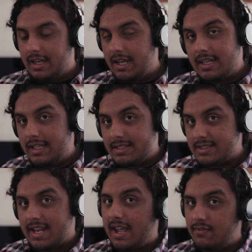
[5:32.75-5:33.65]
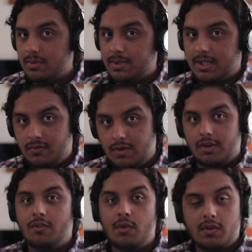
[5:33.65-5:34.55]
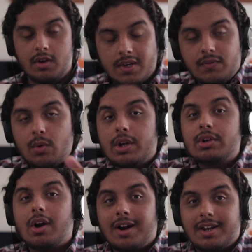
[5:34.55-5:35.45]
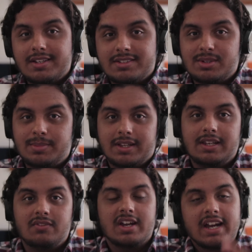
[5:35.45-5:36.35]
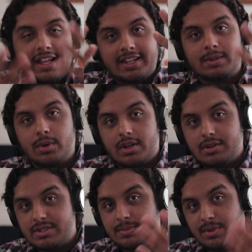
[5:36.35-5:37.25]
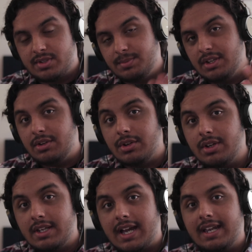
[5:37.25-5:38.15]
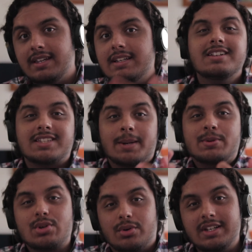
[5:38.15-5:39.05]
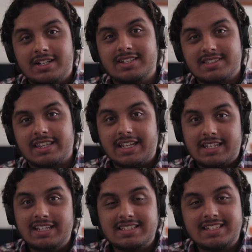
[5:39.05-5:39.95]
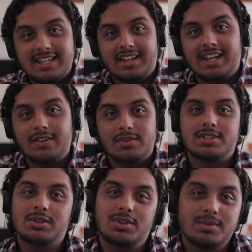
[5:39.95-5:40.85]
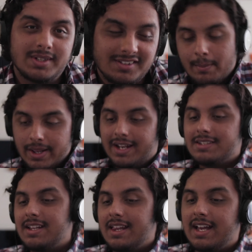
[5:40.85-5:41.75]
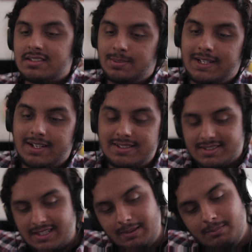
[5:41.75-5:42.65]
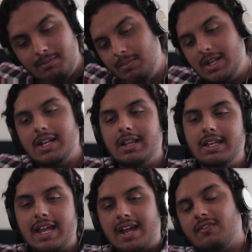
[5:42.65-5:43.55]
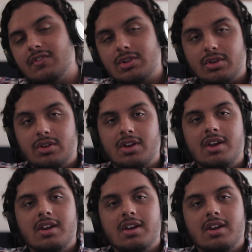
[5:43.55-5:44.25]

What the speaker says: And he doesn't have to be. If you want your audience to believe that the Predator is supposed to be a good guy, stop showing us that he's killing every single human. But that doesn't last, because immediately after